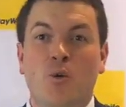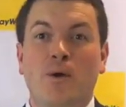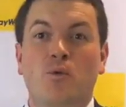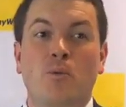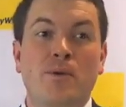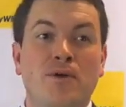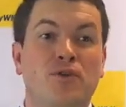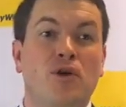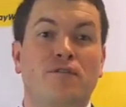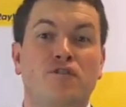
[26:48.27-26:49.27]
We will be with
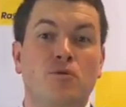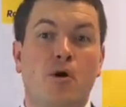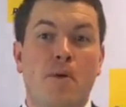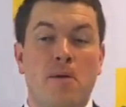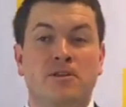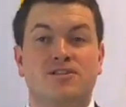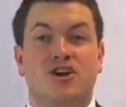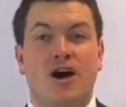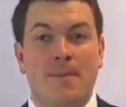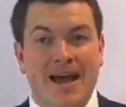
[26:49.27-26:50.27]
you in a few more moments'
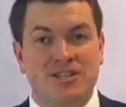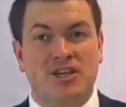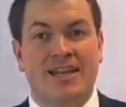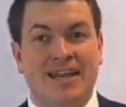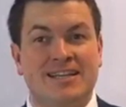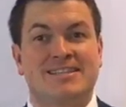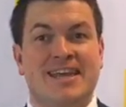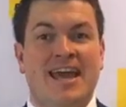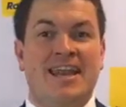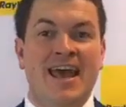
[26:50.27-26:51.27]
time. As you can
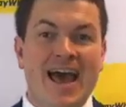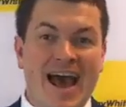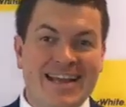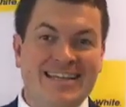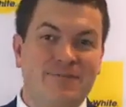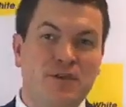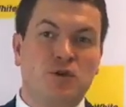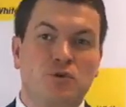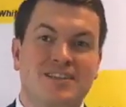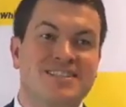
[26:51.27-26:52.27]
understand, a
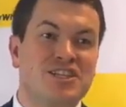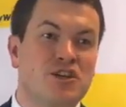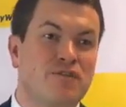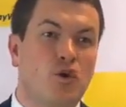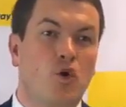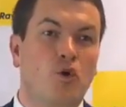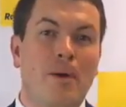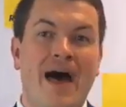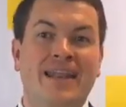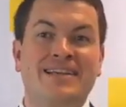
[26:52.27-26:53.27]
difficult decision for all
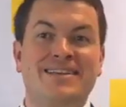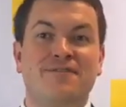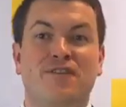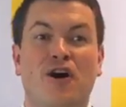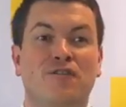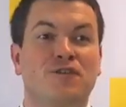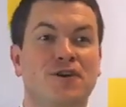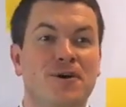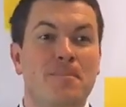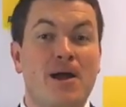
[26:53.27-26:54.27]
parties involved.
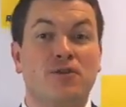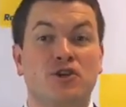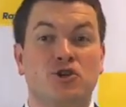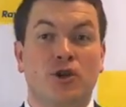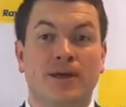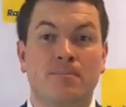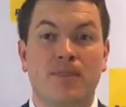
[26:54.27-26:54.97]
Back with you shortly.